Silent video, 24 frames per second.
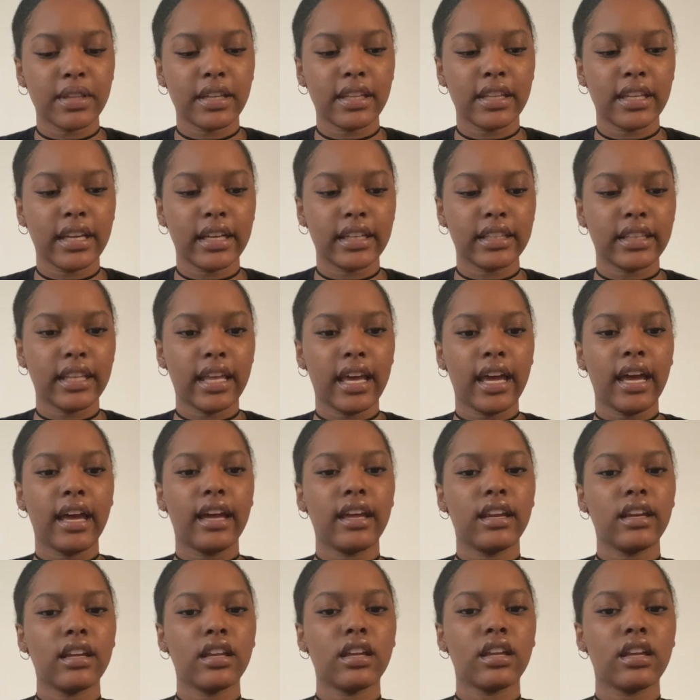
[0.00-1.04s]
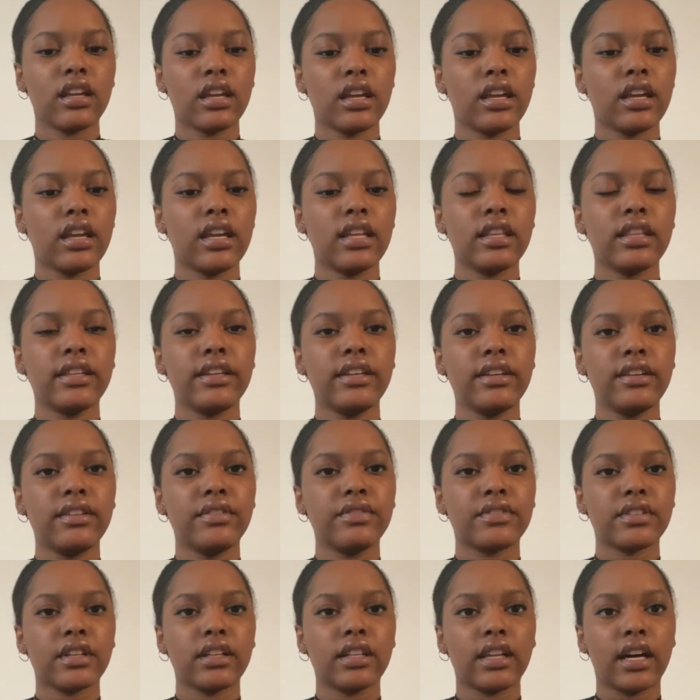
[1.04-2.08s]
like that, it
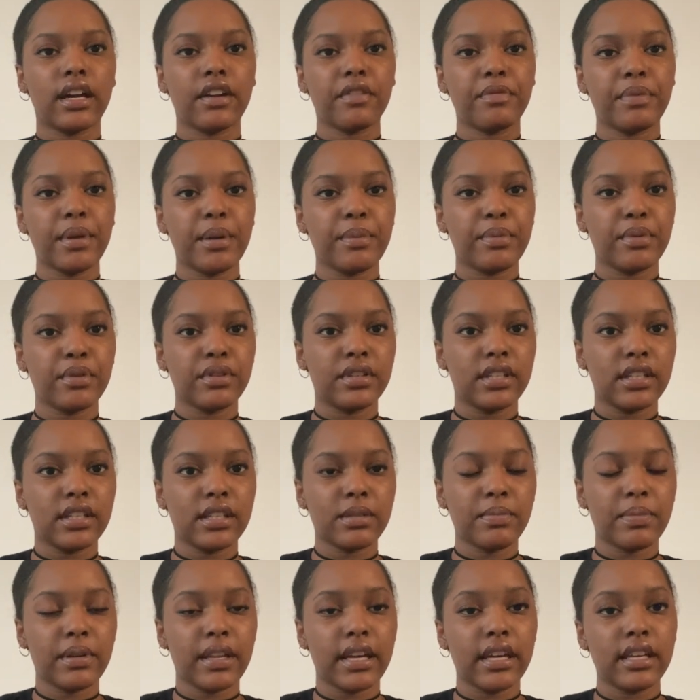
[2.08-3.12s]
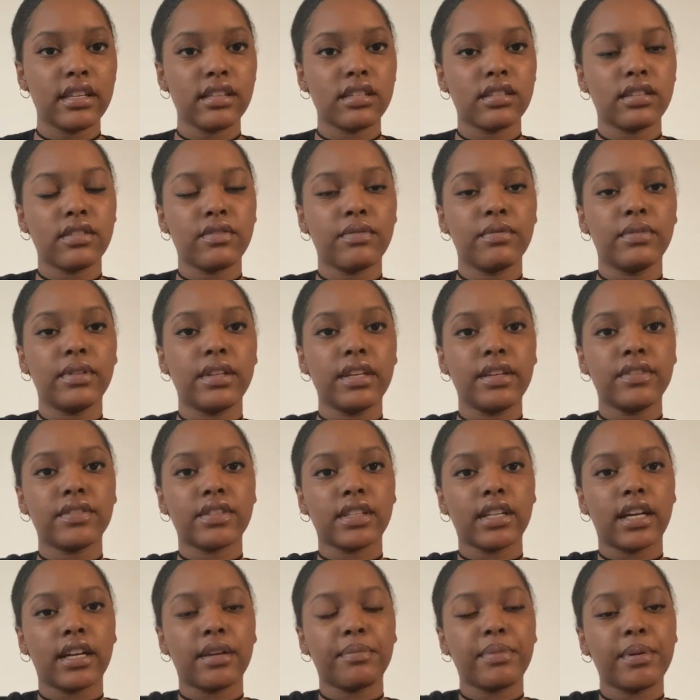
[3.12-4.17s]
leaves a lot of people displaced. It leaves a
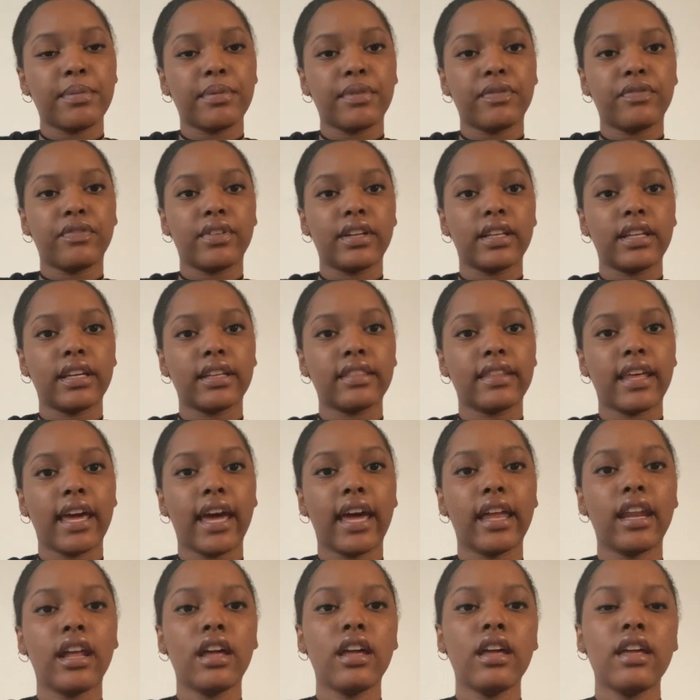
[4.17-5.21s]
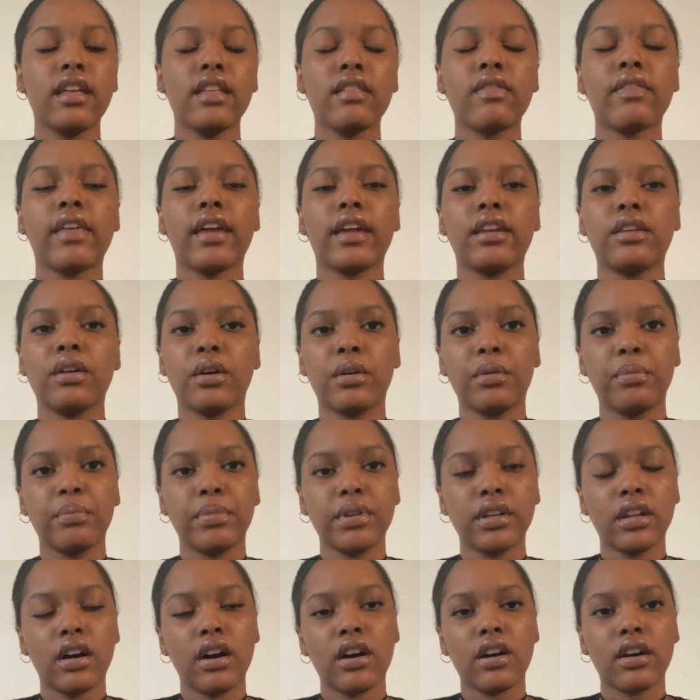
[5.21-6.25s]
lot of people feeling that they don't
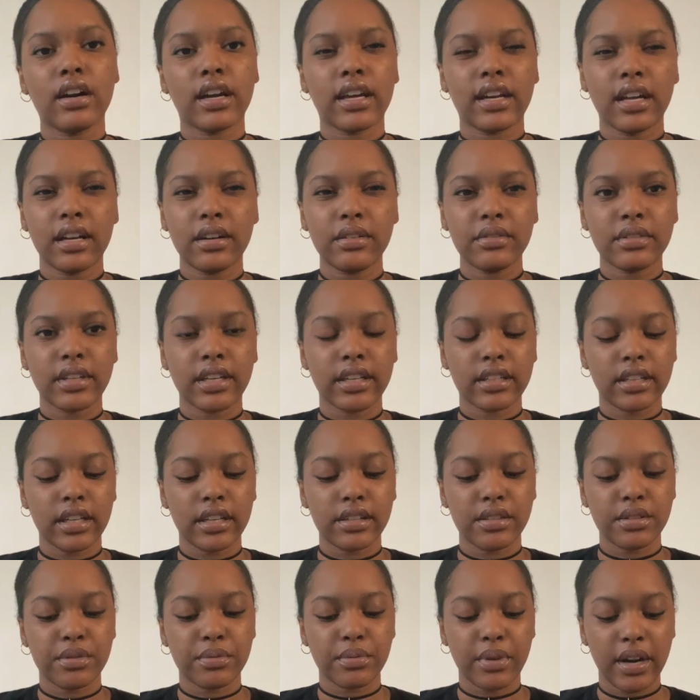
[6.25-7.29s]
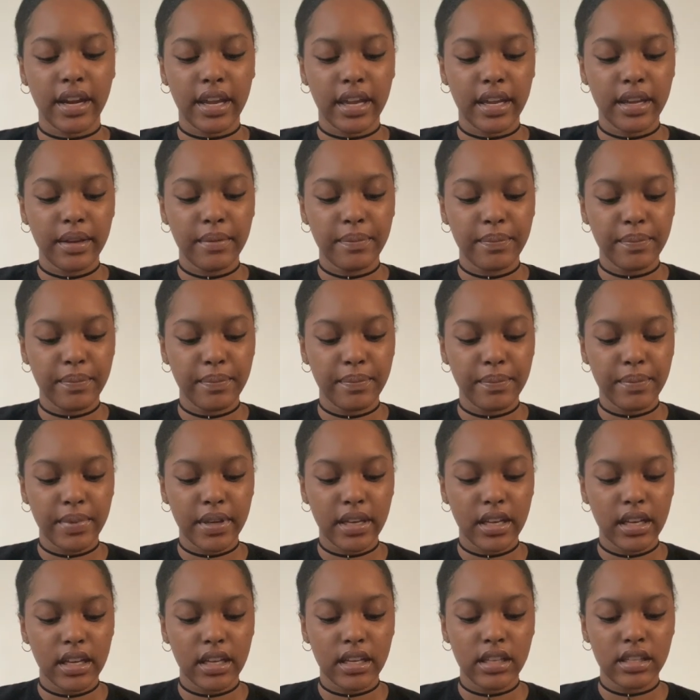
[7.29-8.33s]
belong, and I don't think that's right,
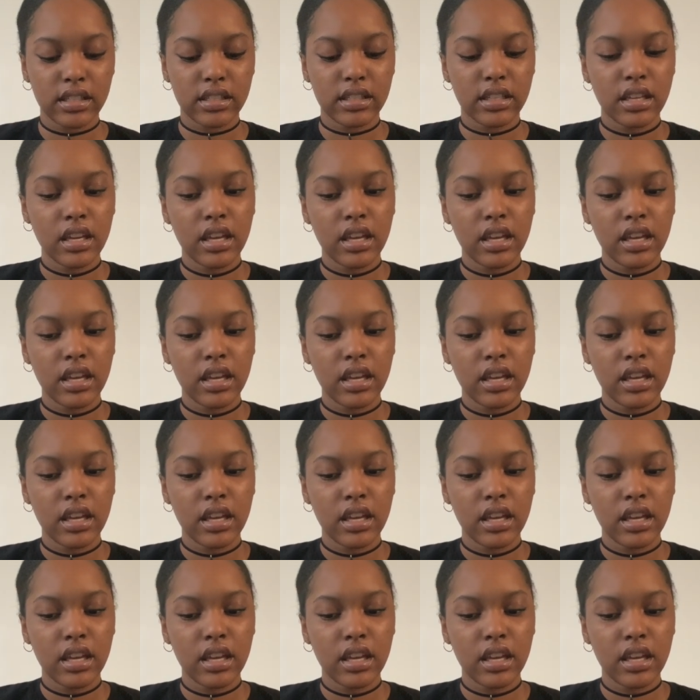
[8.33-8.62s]
because